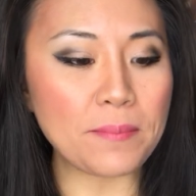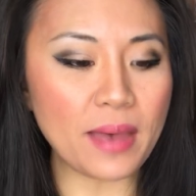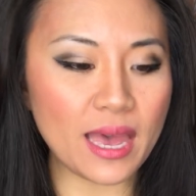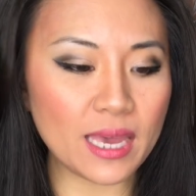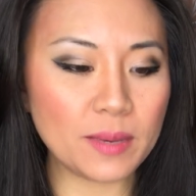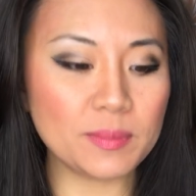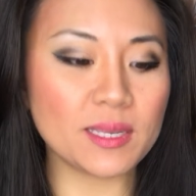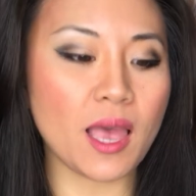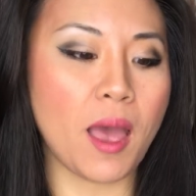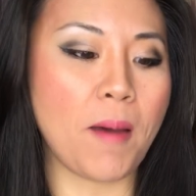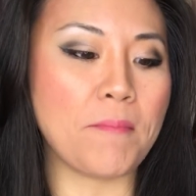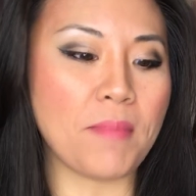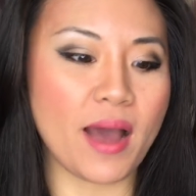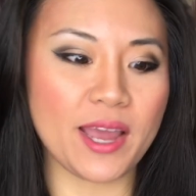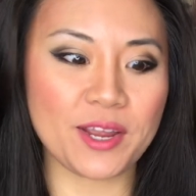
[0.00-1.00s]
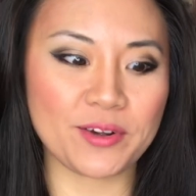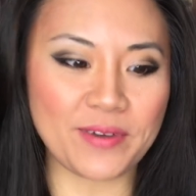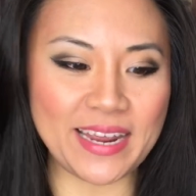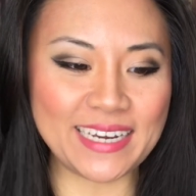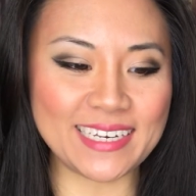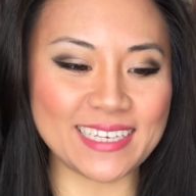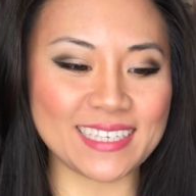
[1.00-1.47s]
Babes, my
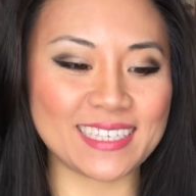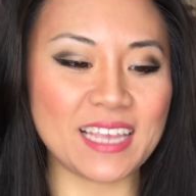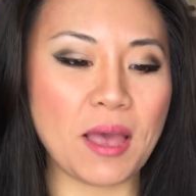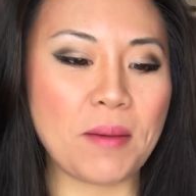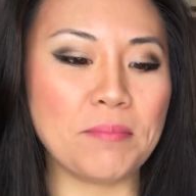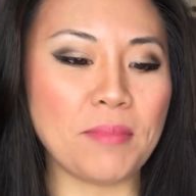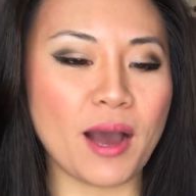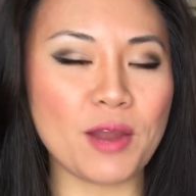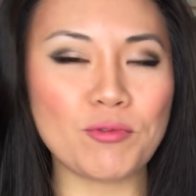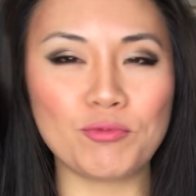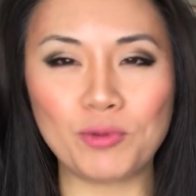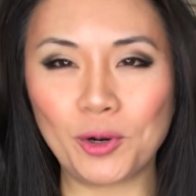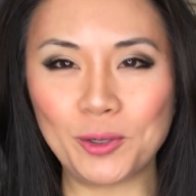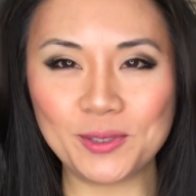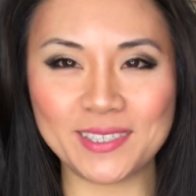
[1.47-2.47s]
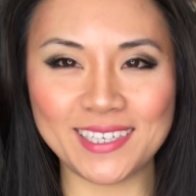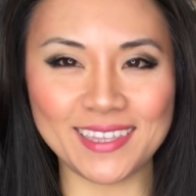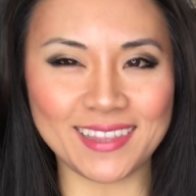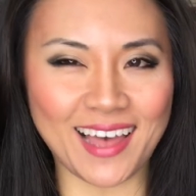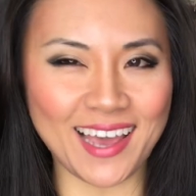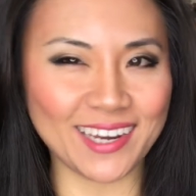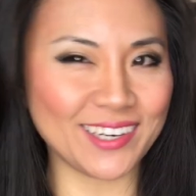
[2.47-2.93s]
greatness, my royalty
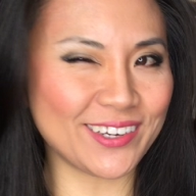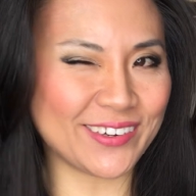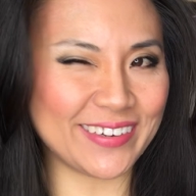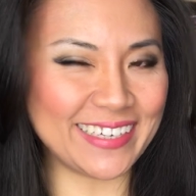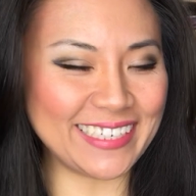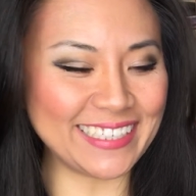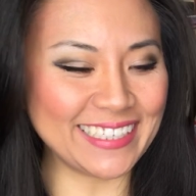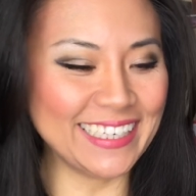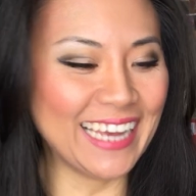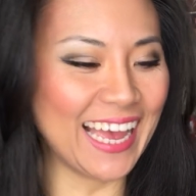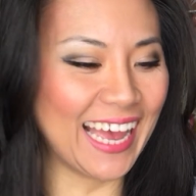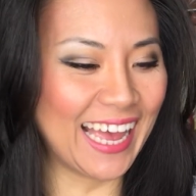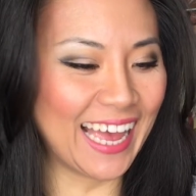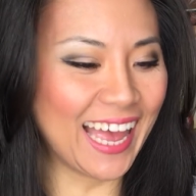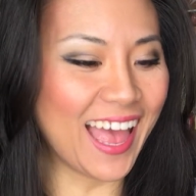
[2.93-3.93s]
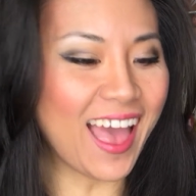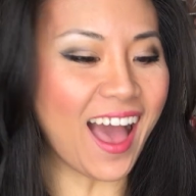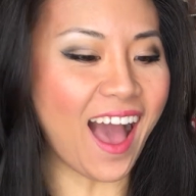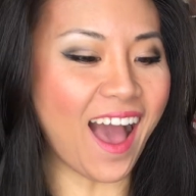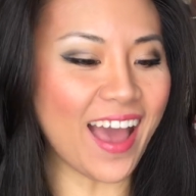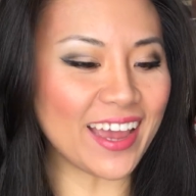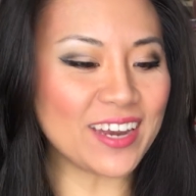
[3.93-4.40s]
line queen,
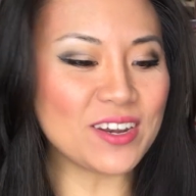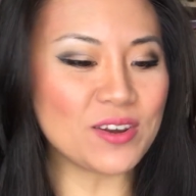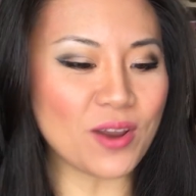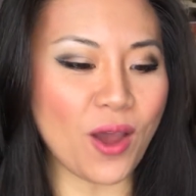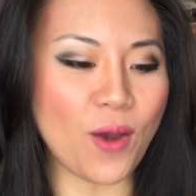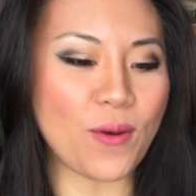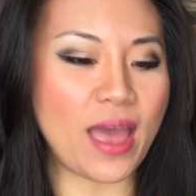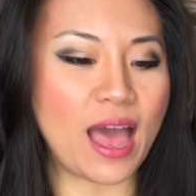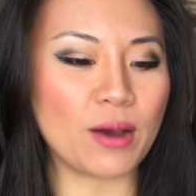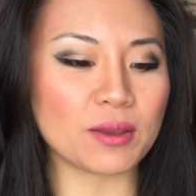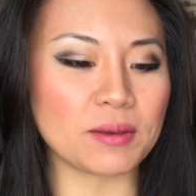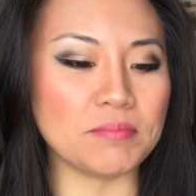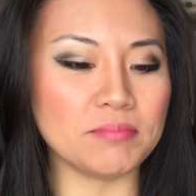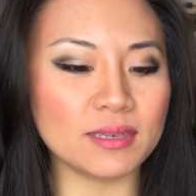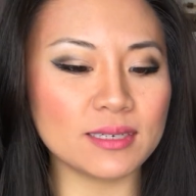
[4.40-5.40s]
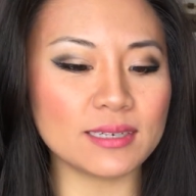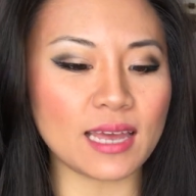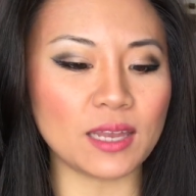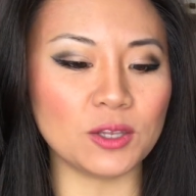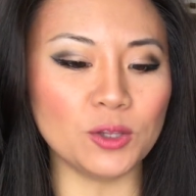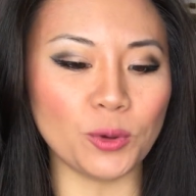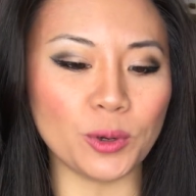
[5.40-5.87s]
I know how committed
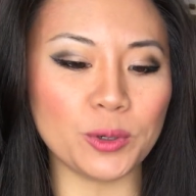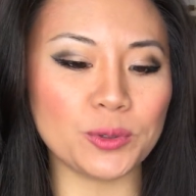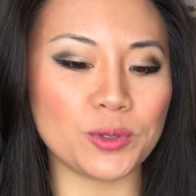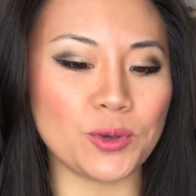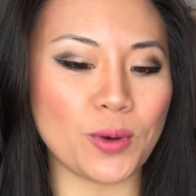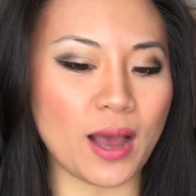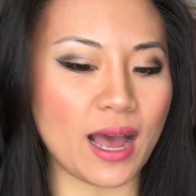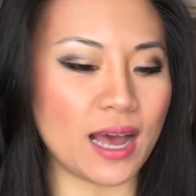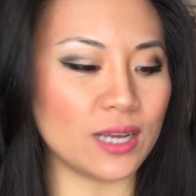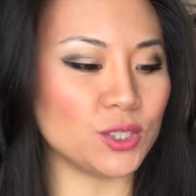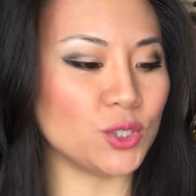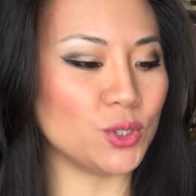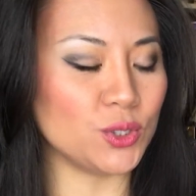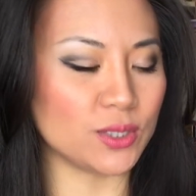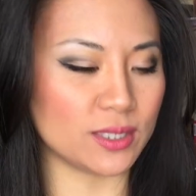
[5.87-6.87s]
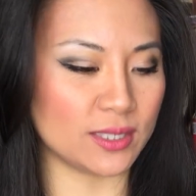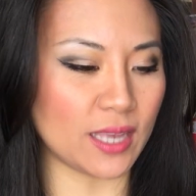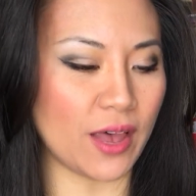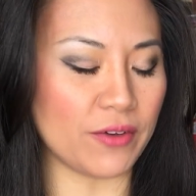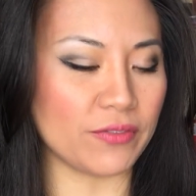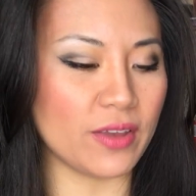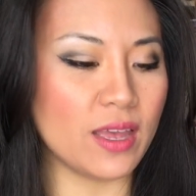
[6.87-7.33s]
and loyal you are to
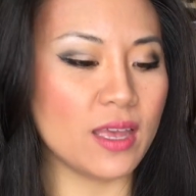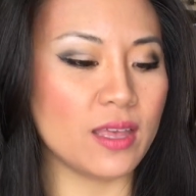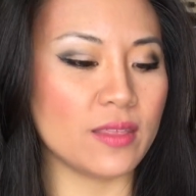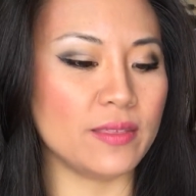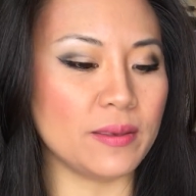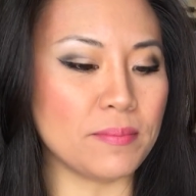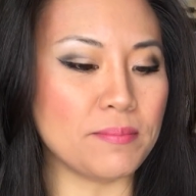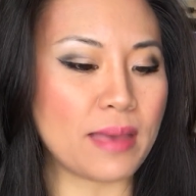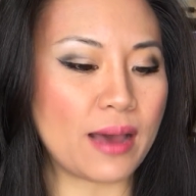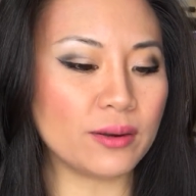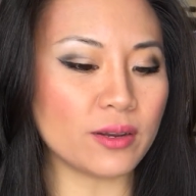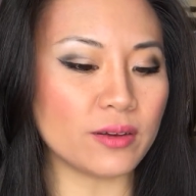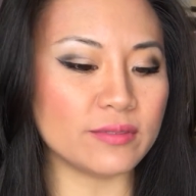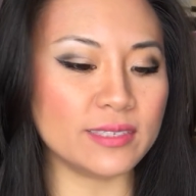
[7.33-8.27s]
yourself. The amount